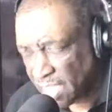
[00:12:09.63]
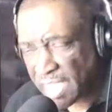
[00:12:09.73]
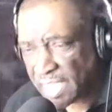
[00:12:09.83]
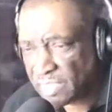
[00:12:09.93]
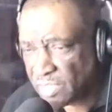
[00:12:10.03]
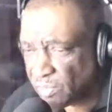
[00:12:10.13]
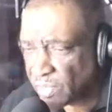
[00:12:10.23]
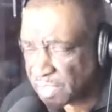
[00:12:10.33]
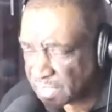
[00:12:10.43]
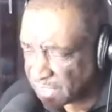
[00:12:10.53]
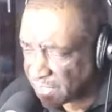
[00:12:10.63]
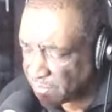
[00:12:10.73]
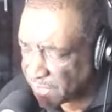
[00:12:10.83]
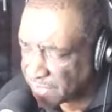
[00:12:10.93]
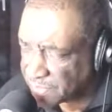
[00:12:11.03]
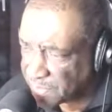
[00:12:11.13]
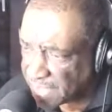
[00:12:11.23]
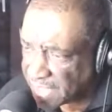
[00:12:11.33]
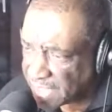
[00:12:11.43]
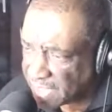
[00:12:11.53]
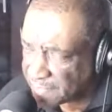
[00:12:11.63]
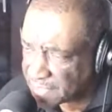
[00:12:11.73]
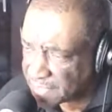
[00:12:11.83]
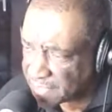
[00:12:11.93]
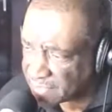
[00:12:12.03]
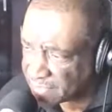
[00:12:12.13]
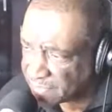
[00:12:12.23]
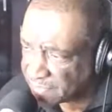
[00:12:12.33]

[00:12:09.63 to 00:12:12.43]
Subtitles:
And nor does anyone else with any common sense.